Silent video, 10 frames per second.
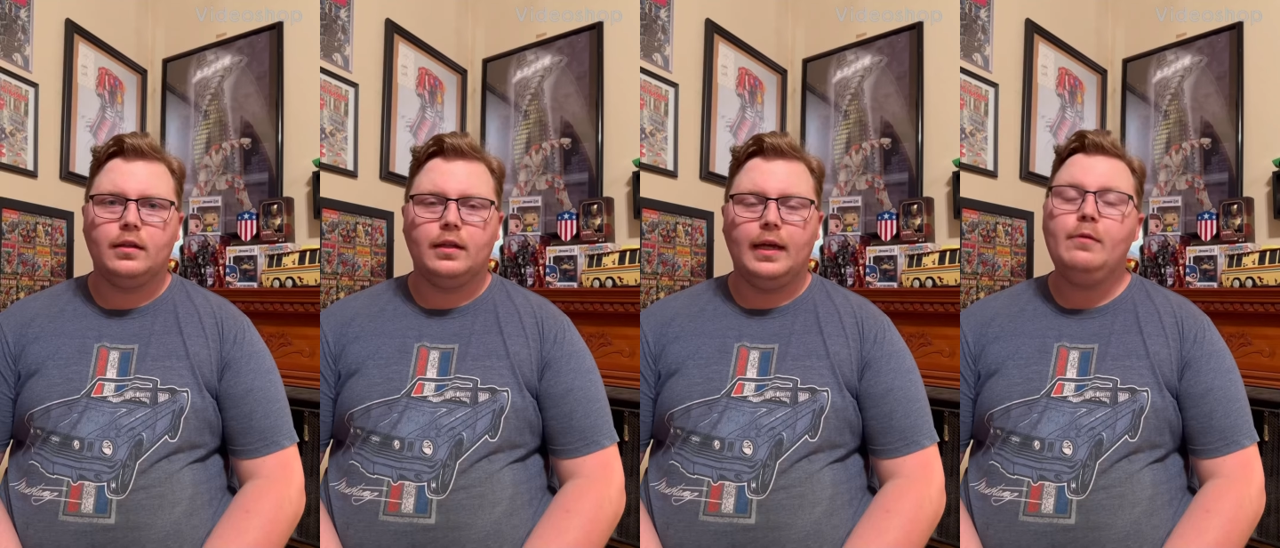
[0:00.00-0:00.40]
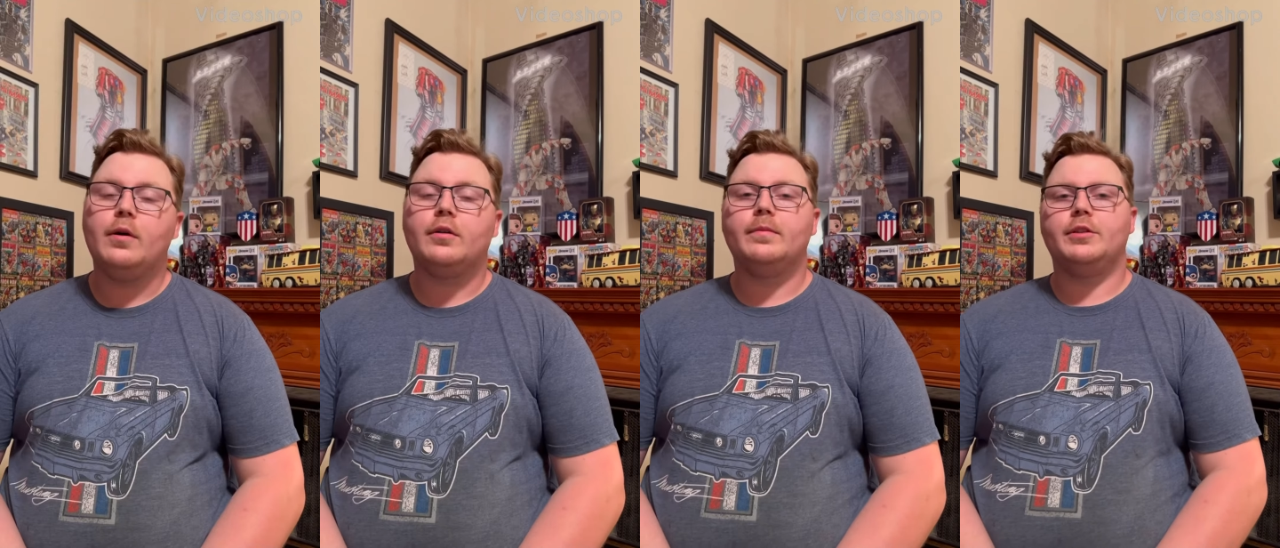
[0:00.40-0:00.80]
Hey,
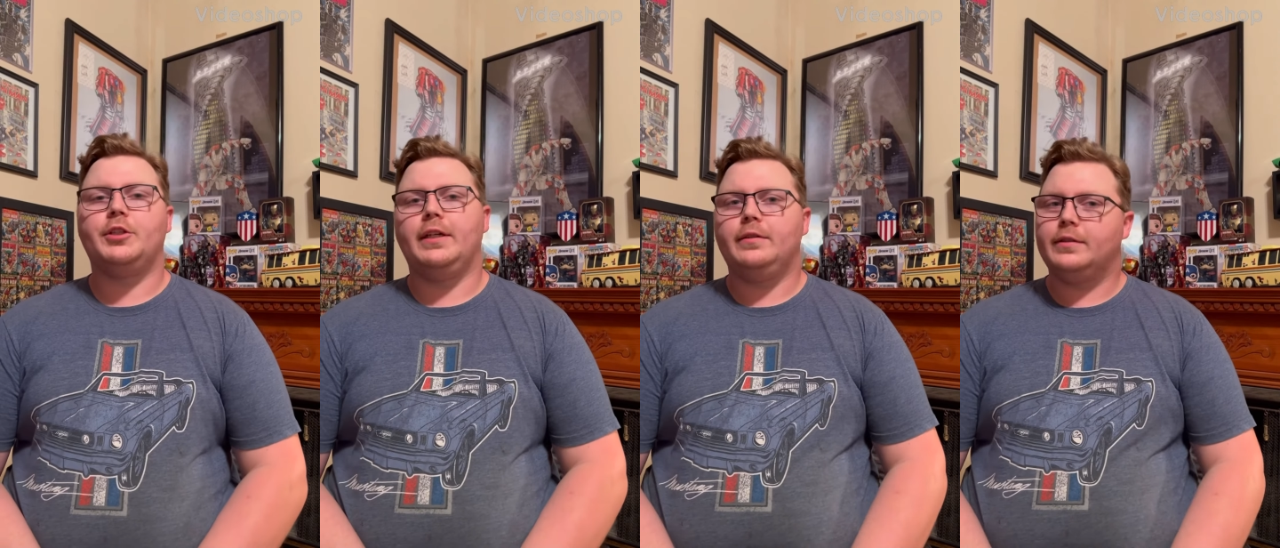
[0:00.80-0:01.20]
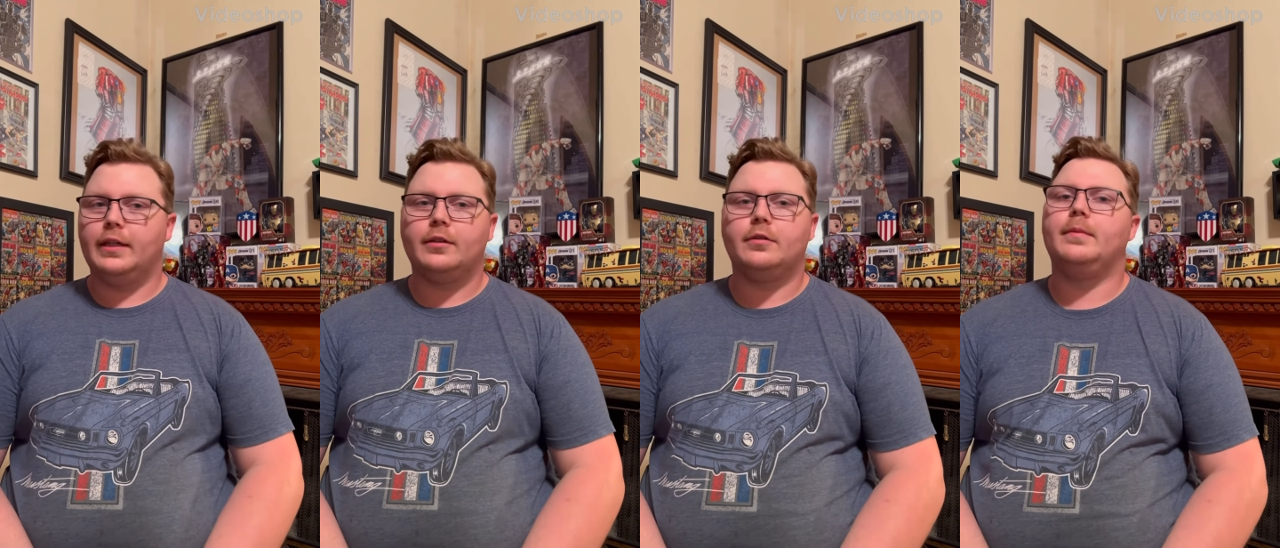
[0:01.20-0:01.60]
welcome to the channel,
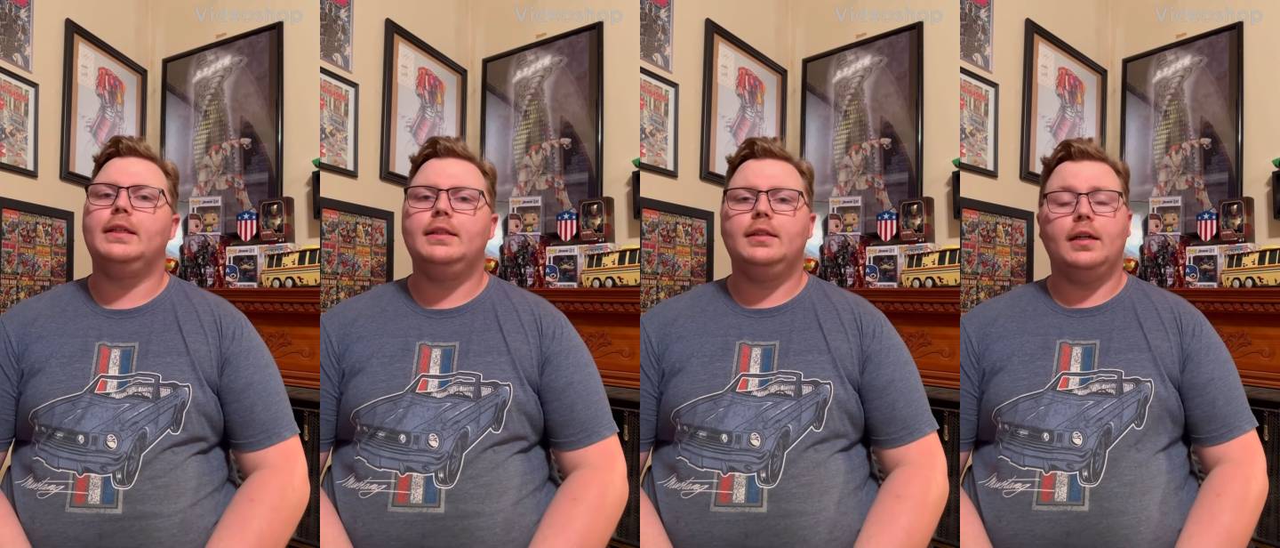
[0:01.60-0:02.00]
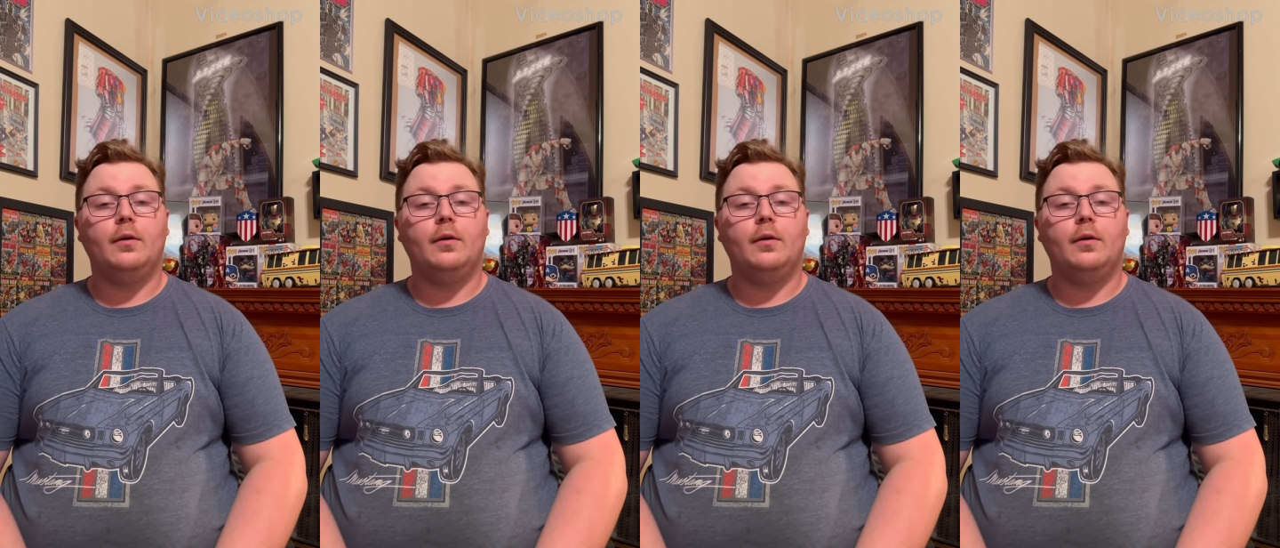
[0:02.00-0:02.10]
Taylor Made.